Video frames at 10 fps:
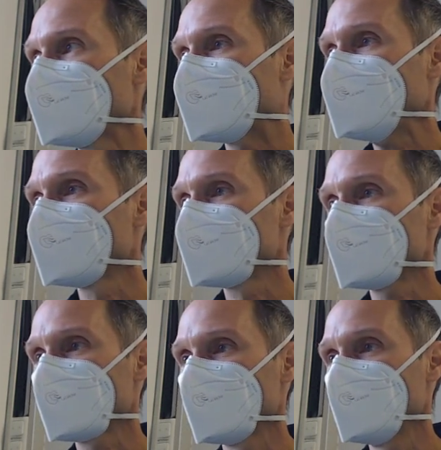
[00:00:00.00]
data
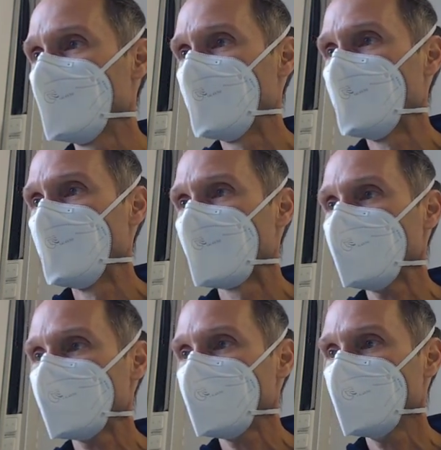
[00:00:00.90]
structure that
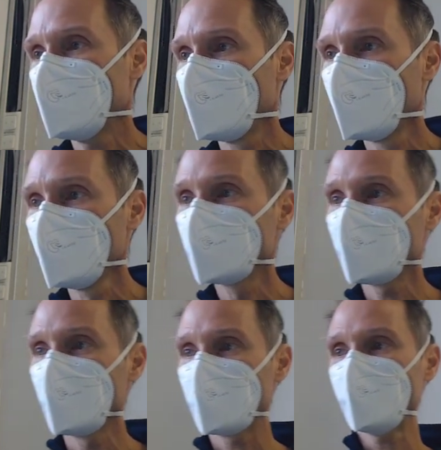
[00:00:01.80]
can hold
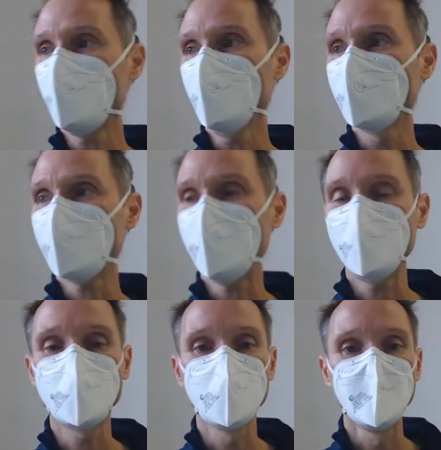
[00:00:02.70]
the content
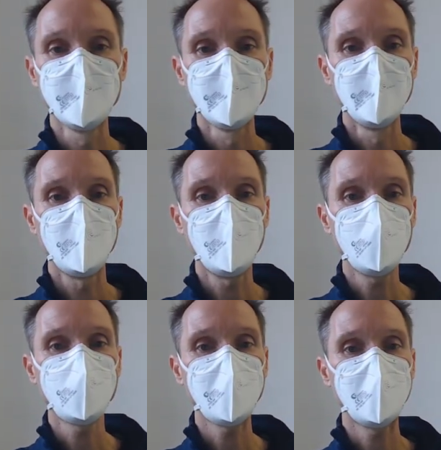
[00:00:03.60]
of
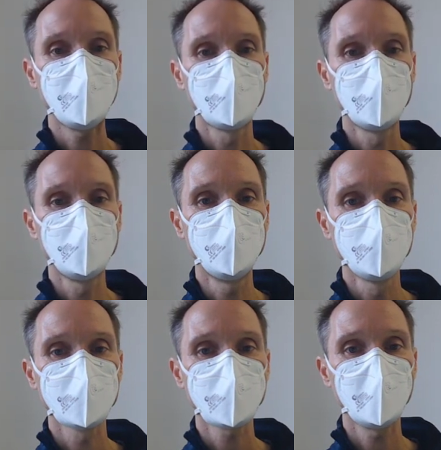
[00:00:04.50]
our
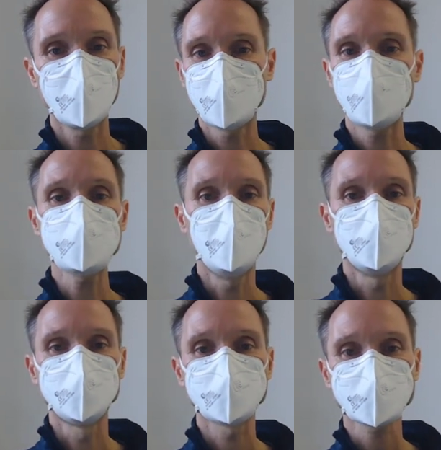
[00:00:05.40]
customer.
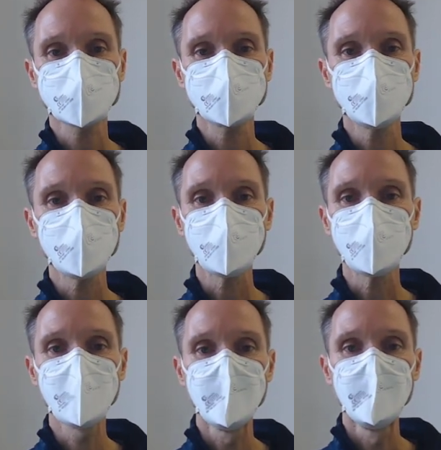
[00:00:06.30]

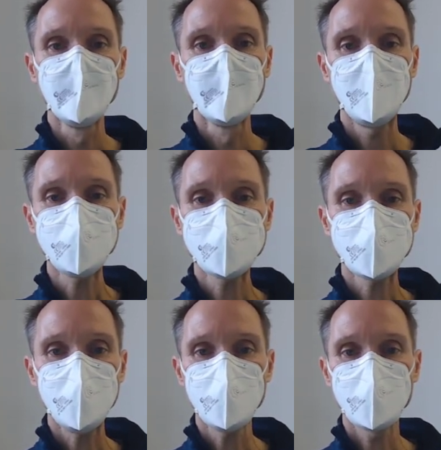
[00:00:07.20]
Let's
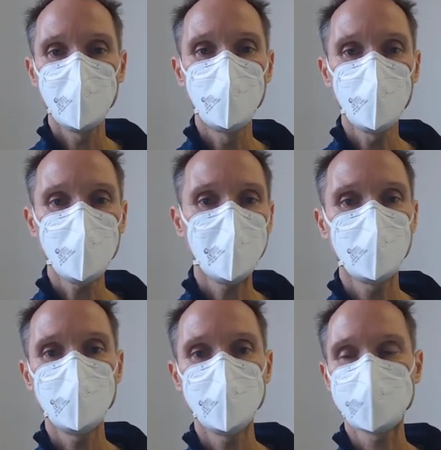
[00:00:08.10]
say for our
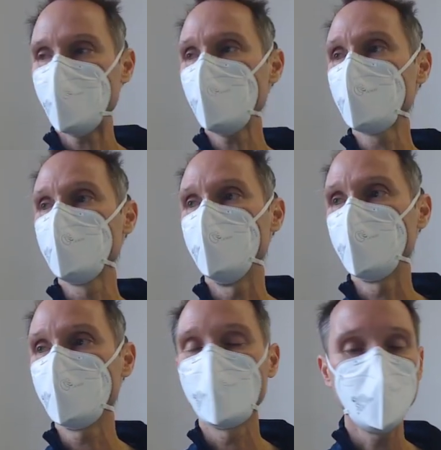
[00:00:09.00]
example
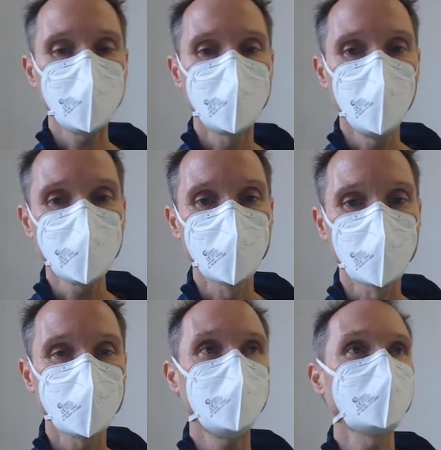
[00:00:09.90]
here, we are going to
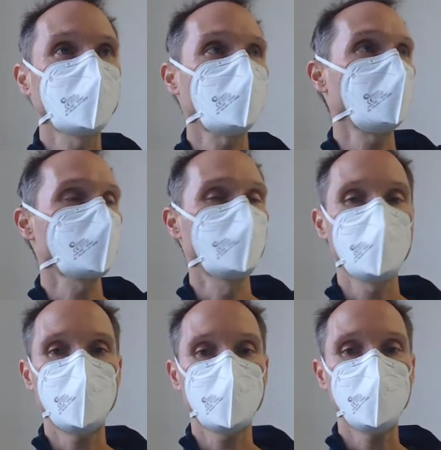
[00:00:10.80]
create a class for
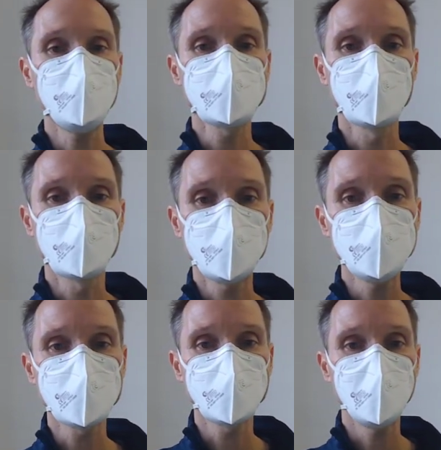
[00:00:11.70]
that. Okay, so please
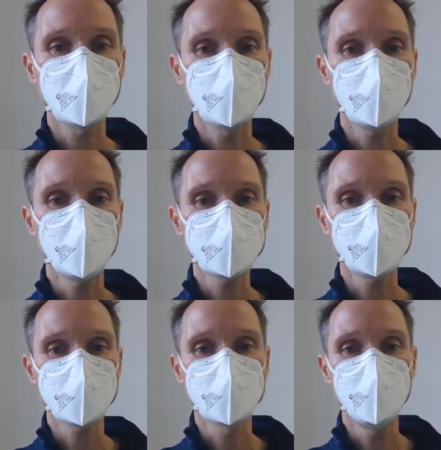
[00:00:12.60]
create a class
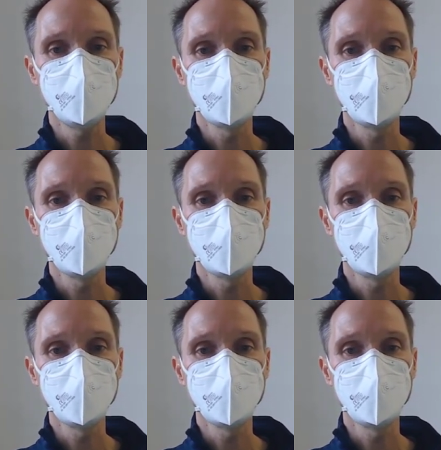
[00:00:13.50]
customer.